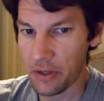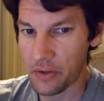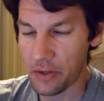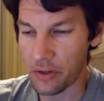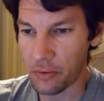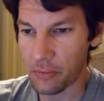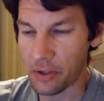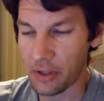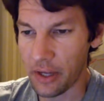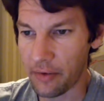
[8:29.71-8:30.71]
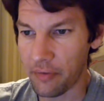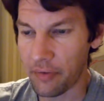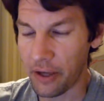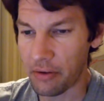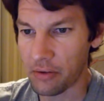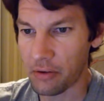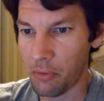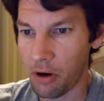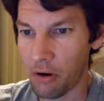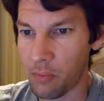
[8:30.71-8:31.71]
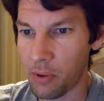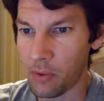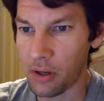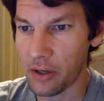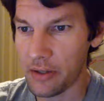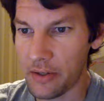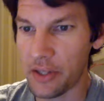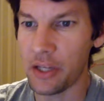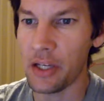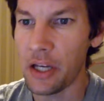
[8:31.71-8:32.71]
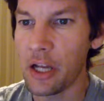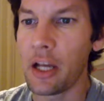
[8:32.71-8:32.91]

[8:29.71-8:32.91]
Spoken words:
is doomed to like fail tomorrow, but we're going to see